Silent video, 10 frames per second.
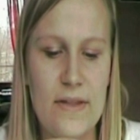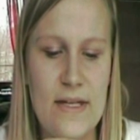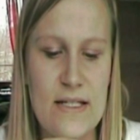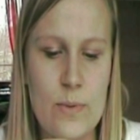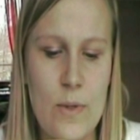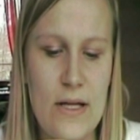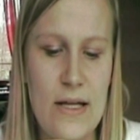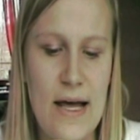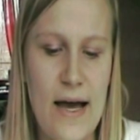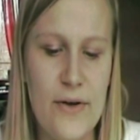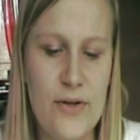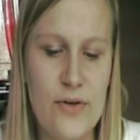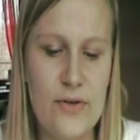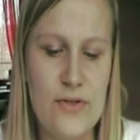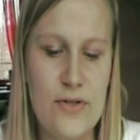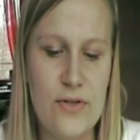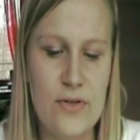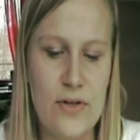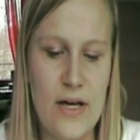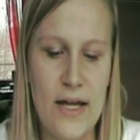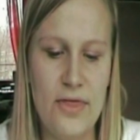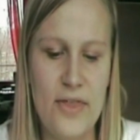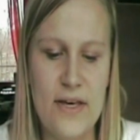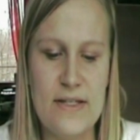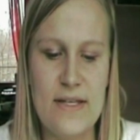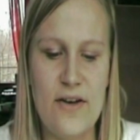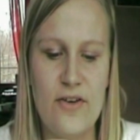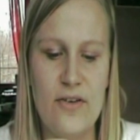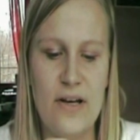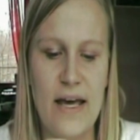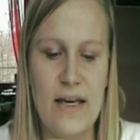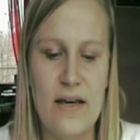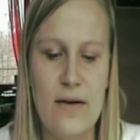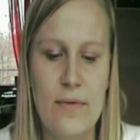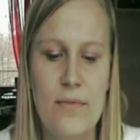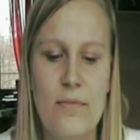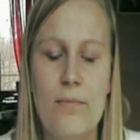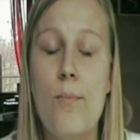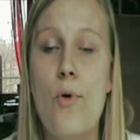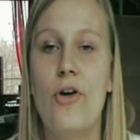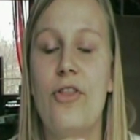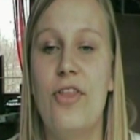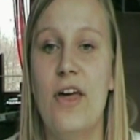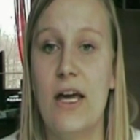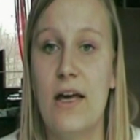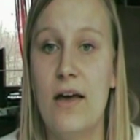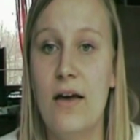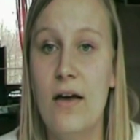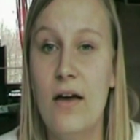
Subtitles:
This will allow you to cut things that are like more thick.